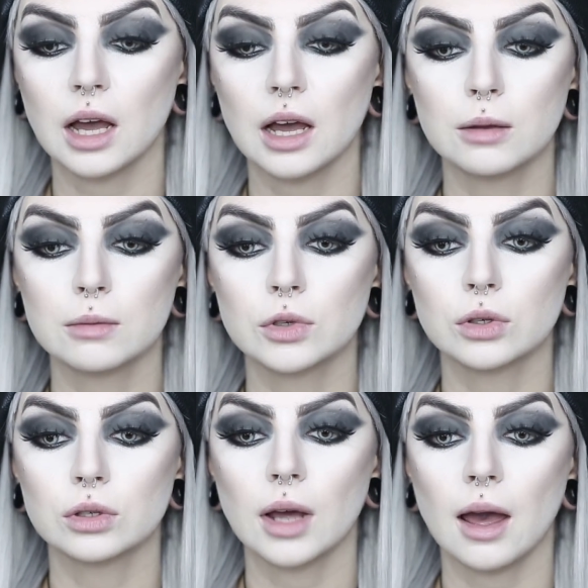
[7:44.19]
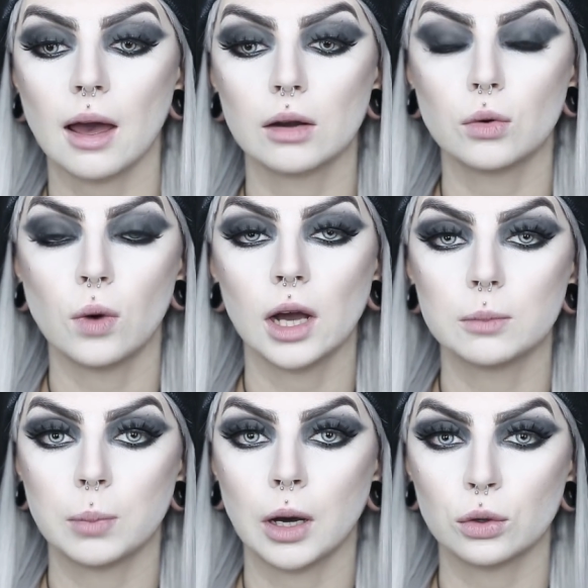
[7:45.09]
I'm gonna add
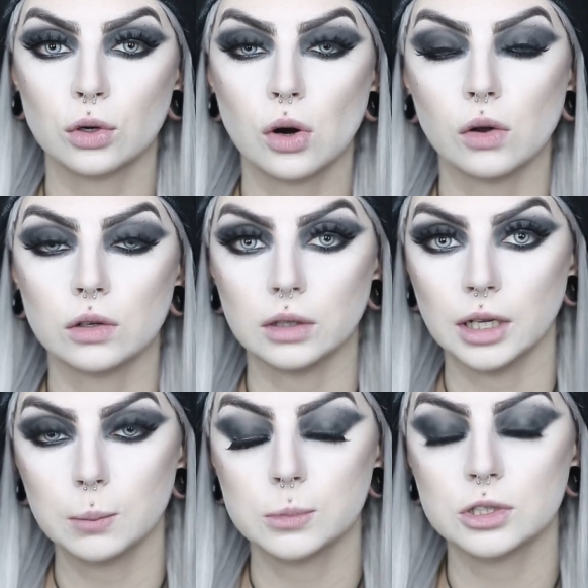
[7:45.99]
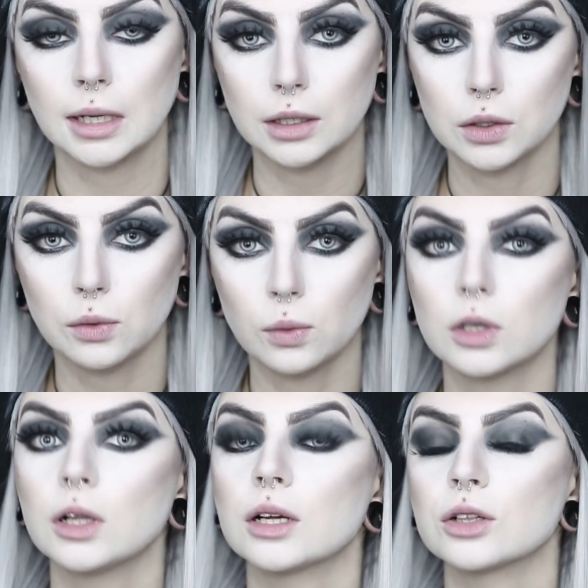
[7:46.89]
white powder on the lips and you
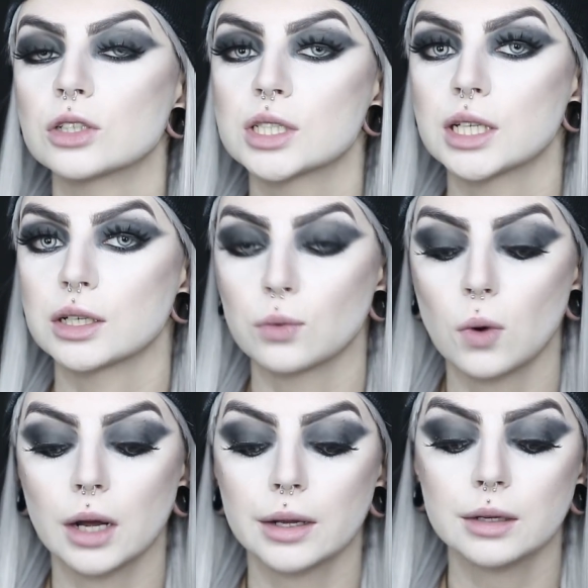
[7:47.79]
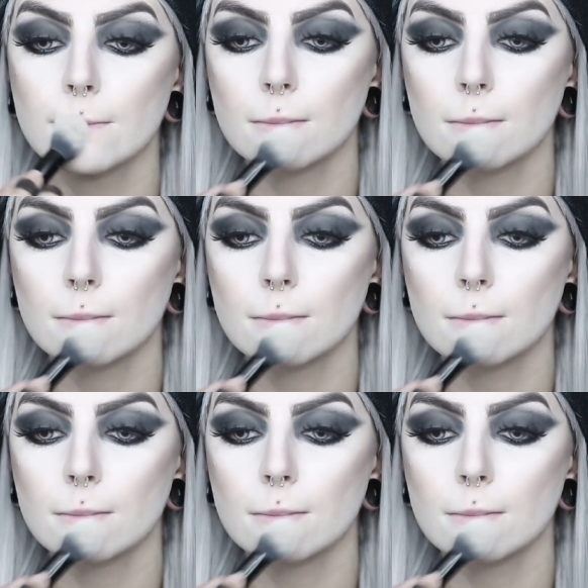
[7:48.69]
will understand why.